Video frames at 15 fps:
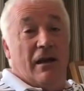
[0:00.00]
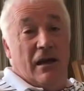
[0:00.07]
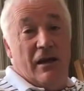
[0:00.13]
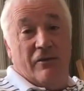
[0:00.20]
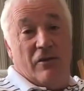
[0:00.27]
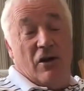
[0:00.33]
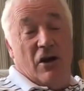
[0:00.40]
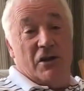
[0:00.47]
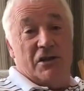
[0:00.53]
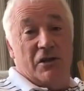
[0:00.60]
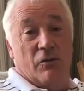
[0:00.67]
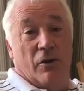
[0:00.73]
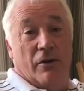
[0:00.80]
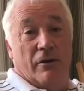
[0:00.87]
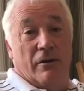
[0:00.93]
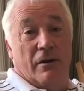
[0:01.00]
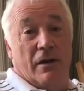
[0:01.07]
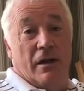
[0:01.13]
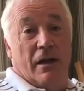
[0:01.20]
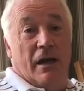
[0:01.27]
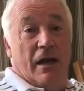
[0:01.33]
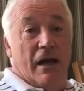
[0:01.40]
And of course she won.
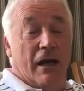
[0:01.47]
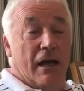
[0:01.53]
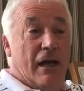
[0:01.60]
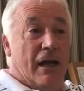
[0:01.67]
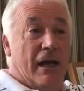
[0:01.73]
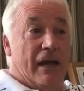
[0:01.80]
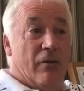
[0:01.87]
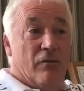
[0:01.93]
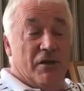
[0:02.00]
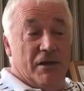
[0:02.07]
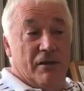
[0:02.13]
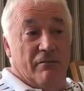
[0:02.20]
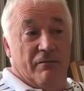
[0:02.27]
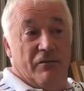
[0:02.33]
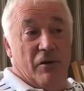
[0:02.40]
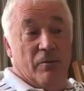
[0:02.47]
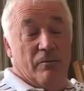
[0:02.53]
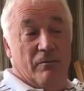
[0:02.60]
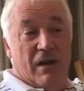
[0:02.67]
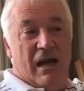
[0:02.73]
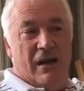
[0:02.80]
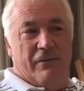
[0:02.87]
It went from
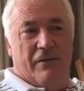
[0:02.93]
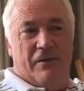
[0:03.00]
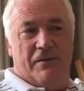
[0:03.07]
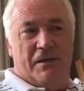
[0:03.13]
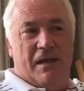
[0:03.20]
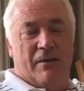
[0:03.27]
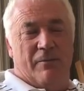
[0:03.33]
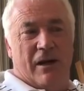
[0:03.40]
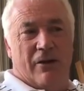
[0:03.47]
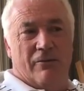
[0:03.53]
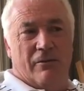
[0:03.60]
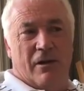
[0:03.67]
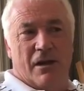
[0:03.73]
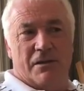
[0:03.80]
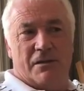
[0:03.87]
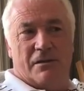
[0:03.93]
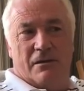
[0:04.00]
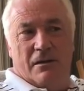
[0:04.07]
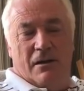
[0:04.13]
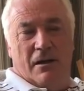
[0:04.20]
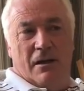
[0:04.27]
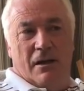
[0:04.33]
my £15
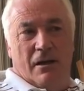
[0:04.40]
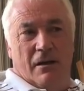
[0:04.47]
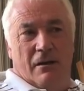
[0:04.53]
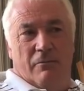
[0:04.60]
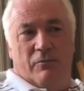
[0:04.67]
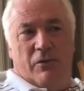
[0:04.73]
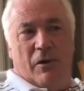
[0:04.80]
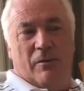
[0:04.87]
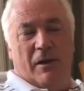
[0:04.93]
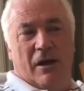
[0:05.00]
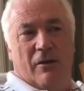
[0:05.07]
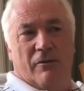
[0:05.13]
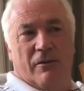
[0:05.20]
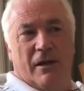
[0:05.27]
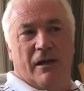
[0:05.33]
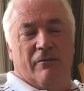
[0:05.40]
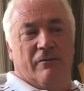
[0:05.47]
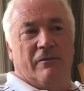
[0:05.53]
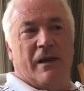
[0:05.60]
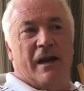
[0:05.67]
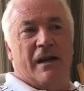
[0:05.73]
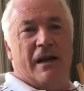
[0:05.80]
loss, probably on the
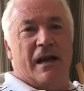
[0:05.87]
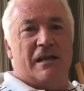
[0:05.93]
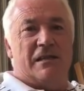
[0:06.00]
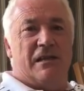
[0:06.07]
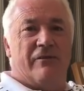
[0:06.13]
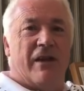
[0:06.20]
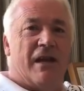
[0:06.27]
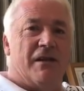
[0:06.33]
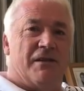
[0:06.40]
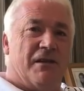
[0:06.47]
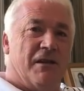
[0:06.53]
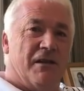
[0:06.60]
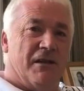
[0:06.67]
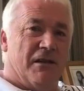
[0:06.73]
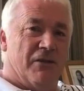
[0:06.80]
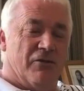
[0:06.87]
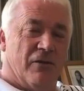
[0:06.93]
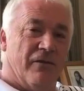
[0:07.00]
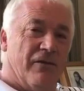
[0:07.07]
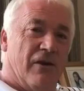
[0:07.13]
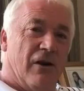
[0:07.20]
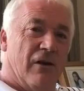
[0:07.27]
very next event, turned into
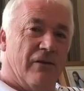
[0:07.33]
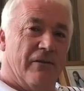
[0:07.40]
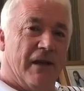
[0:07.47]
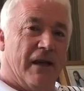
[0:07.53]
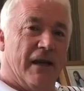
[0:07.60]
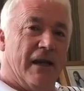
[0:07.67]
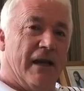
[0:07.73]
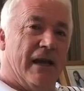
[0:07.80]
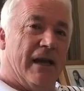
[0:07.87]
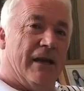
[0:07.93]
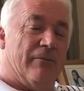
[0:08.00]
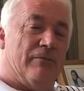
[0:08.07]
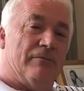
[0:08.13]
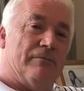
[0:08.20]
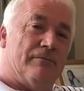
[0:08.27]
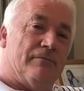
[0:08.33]
a four-figure gain.